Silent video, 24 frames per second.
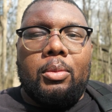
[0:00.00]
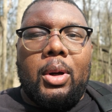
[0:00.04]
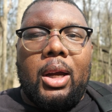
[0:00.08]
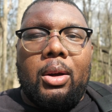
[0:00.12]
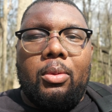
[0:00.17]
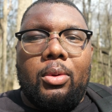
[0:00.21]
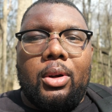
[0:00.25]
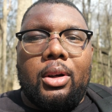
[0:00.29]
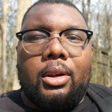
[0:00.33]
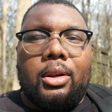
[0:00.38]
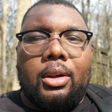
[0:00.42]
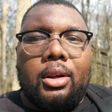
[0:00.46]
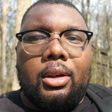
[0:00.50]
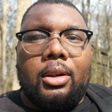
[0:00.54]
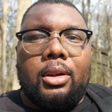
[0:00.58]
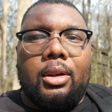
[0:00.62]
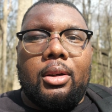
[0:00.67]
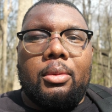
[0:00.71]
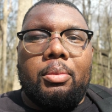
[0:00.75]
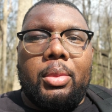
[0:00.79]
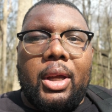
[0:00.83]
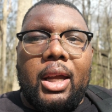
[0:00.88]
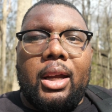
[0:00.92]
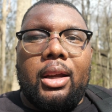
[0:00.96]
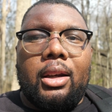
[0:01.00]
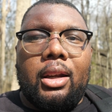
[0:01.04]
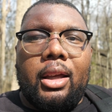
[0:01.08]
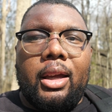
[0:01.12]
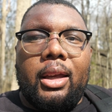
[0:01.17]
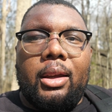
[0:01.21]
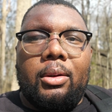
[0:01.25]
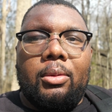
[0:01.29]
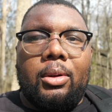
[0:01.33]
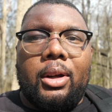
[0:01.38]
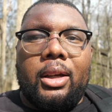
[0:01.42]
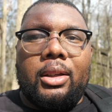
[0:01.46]
might want to pack
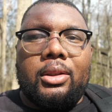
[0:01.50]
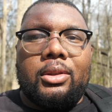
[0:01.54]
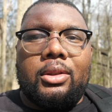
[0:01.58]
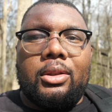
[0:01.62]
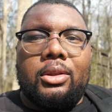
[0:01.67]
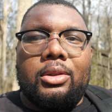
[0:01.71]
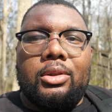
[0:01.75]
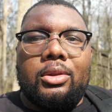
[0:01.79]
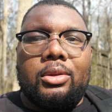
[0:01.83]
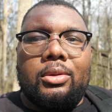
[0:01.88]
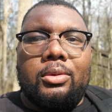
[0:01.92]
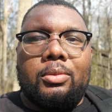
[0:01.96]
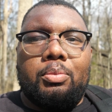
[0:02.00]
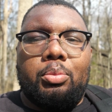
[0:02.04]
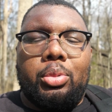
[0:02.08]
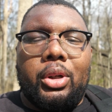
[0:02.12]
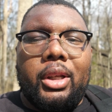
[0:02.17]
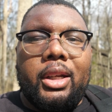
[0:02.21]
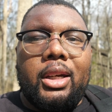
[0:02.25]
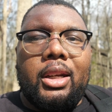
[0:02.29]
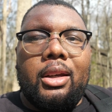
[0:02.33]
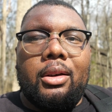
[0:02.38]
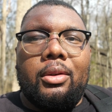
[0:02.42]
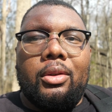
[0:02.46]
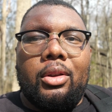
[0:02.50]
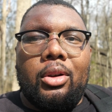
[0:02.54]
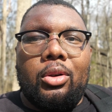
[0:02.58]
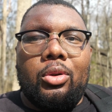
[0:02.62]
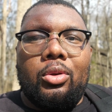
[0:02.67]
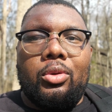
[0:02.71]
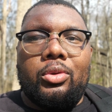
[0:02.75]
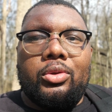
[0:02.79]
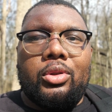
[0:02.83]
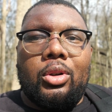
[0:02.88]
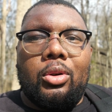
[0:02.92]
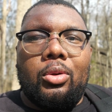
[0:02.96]
light, right? So there's plenty of
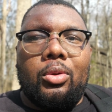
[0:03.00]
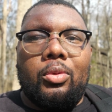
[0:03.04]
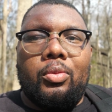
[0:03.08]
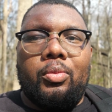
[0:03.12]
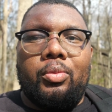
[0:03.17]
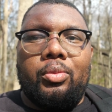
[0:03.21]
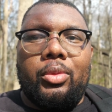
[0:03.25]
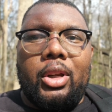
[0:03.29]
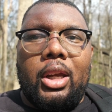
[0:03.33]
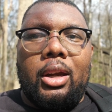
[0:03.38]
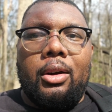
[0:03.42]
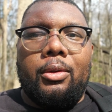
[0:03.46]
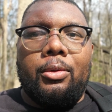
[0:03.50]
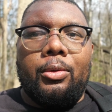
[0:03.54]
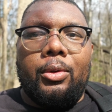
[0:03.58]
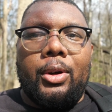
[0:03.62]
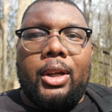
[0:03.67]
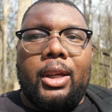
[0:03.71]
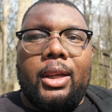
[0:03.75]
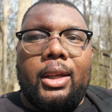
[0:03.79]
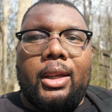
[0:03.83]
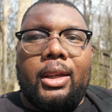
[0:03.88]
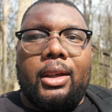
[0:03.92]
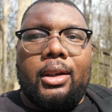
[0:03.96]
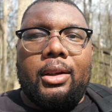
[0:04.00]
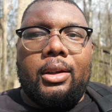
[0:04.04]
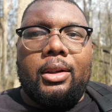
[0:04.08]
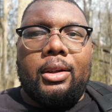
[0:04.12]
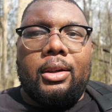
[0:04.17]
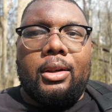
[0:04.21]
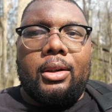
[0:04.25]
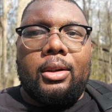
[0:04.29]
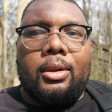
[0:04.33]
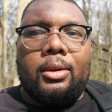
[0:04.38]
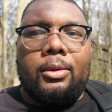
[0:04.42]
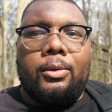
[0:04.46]
those on every
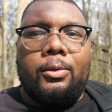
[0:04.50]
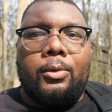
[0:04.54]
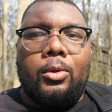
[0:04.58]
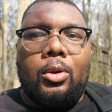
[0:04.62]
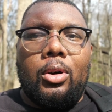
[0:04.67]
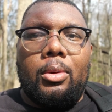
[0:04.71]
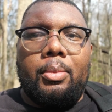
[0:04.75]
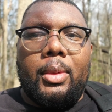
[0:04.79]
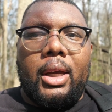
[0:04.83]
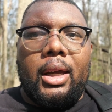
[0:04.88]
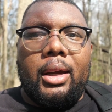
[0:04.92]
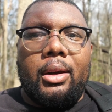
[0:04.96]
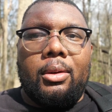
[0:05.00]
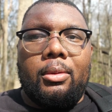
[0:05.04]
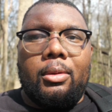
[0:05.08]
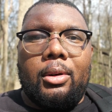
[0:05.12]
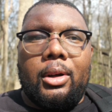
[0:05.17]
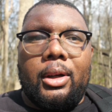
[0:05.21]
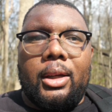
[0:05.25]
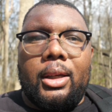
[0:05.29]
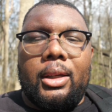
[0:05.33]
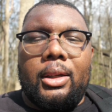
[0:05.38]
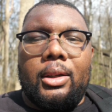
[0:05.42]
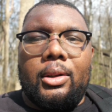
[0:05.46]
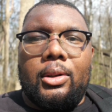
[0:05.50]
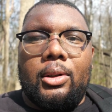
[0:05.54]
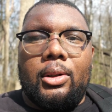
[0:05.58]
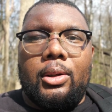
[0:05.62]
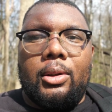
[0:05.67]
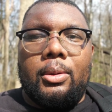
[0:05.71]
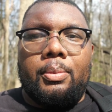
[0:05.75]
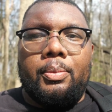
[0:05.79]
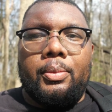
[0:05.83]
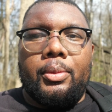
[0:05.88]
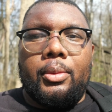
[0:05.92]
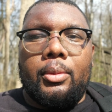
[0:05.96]
format, right?
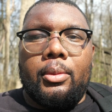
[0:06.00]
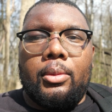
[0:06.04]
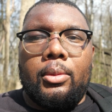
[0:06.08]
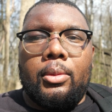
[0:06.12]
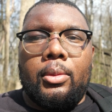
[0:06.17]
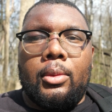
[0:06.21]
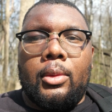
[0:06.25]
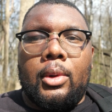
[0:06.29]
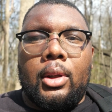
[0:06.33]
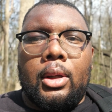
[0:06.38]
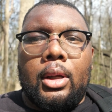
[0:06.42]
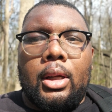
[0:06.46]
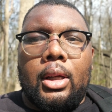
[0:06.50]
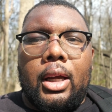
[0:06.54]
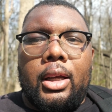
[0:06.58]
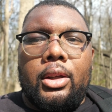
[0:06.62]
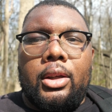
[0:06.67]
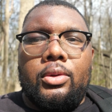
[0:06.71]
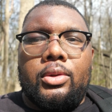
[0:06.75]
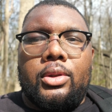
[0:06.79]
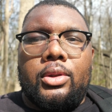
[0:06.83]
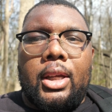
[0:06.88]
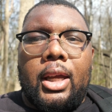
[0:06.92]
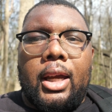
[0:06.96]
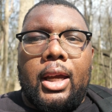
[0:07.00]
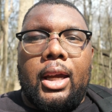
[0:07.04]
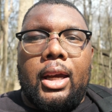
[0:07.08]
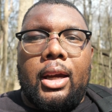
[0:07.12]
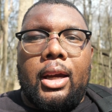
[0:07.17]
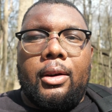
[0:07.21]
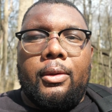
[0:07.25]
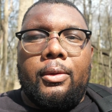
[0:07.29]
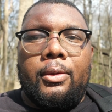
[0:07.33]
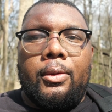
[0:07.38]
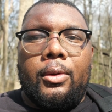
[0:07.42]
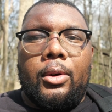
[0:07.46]
I used to
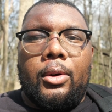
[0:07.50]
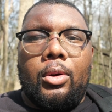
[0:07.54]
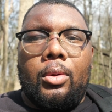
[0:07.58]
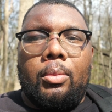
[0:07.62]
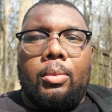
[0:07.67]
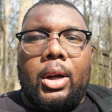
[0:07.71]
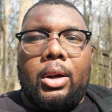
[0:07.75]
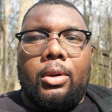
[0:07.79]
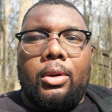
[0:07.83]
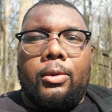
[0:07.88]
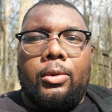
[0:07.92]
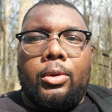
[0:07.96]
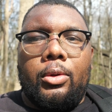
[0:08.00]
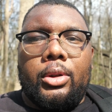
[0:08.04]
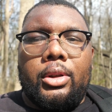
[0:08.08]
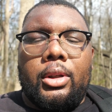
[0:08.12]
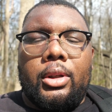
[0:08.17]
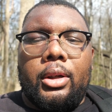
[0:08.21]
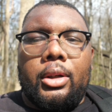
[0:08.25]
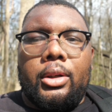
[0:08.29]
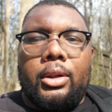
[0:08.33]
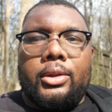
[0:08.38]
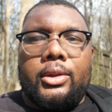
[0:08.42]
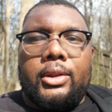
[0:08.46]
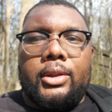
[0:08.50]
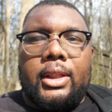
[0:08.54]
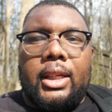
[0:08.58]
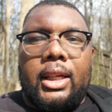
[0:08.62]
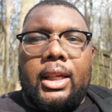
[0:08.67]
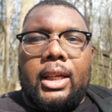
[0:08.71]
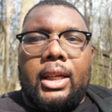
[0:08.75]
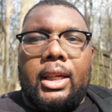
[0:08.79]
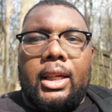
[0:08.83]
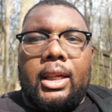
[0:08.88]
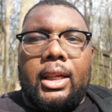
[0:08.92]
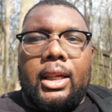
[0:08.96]
have on Micro Four Thirds
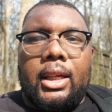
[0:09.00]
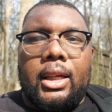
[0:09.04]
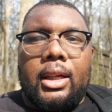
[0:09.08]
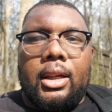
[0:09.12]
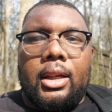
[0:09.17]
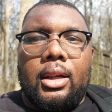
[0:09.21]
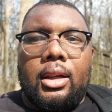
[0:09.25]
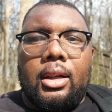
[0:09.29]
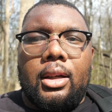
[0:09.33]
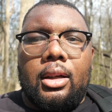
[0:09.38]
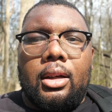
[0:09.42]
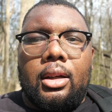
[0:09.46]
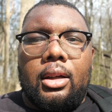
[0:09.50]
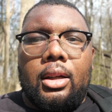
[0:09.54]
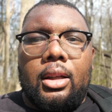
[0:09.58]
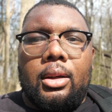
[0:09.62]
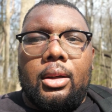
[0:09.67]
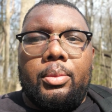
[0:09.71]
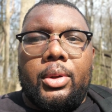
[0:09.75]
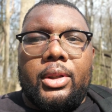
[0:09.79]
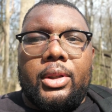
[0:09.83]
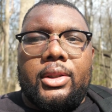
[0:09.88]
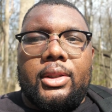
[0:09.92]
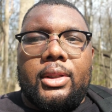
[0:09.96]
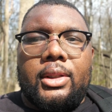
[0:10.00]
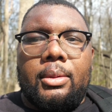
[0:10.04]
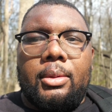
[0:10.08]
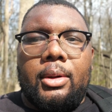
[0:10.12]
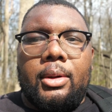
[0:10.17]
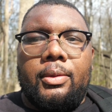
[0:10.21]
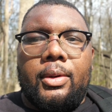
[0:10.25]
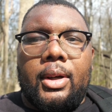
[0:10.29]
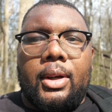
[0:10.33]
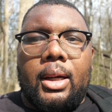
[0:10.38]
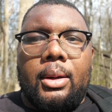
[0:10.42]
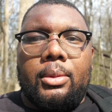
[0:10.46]
the Olympus
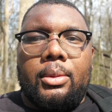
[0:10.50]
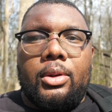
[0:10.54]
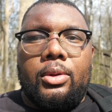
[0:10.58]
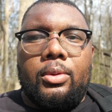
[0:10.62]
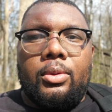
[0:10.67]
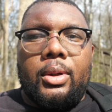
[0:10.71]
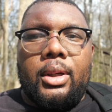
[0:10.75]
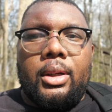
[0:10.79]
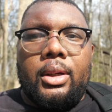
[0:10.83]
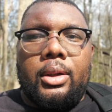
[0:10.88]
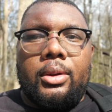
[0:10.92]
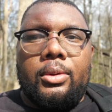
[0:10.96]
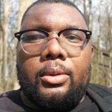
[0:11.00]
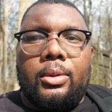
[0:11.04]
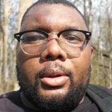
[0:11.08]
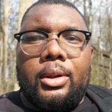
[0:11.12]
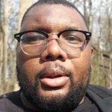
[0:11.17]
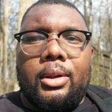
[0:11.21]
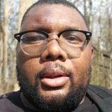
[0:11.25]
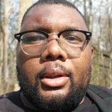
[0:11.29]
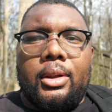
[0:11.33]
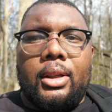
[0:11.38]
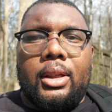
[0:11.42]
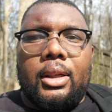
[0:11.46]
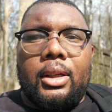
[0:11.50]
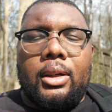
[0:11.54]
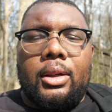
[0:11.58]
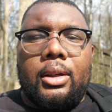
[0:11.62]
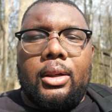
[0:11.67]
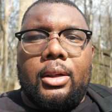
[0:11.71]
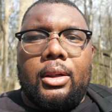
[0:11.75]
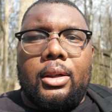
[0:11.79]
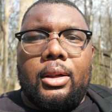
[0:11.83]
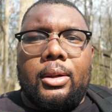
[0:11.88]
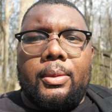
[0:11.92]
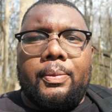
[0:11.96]
75 to 300.
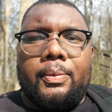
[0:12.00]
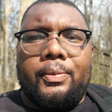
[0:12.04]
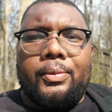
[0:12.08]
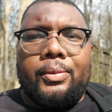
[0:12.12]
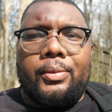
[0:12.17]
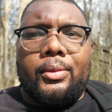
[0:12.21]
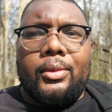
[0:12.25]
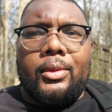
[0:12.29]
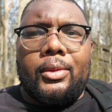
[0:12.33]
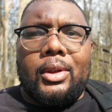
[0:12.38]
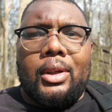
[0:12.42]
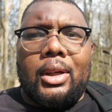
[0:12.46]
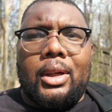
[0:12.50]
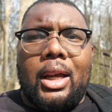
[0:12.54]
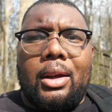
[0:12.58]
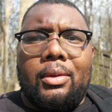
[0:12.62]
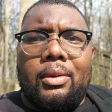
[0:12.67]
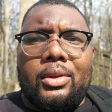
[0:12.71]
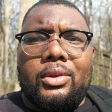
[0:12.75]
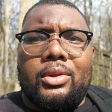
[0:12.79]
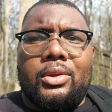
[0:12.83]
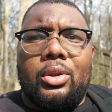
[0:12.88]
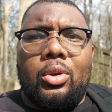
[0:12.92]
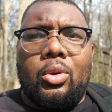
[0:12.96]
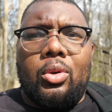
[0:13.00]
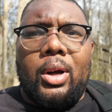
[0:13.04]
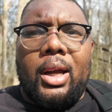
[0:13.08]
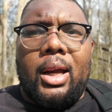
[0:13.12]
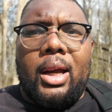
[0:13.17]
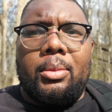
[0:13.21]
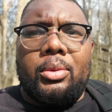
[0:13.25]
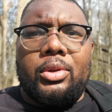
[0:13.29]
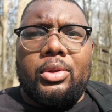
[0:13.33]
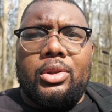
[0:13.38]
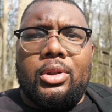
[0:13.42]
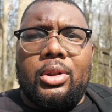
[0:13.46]
Kind of a slow
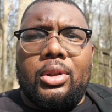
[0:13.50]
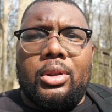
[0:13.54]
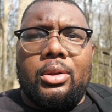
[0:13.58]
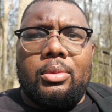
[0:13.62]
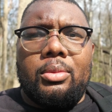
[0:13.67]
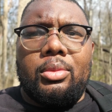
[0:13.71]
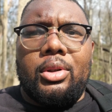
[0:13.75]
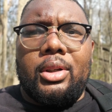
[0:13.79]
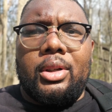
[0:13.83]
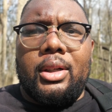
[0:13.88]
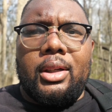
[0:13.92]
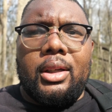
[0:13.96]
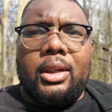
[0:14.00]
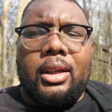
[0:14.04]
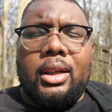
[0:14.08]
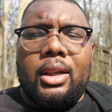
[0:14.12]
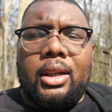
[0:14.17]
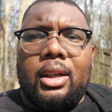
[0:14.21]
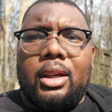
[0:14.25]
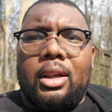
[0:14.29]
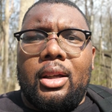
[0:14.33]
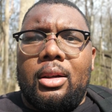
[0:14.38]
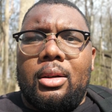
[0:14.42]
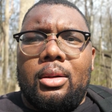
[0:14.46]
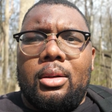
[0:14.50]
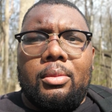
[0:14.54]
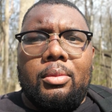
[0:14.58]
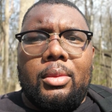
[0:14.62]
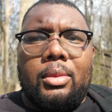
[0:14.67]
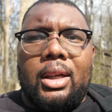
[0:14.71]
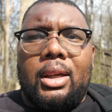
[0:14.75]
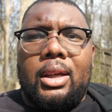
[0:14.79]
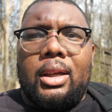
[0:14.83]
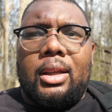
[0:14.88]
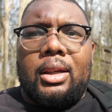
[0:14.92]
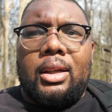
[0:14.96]
aperture, but
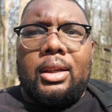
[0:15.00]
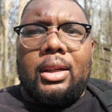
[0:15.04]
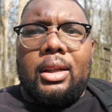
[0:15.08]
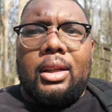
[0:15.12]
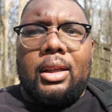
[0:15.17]
man,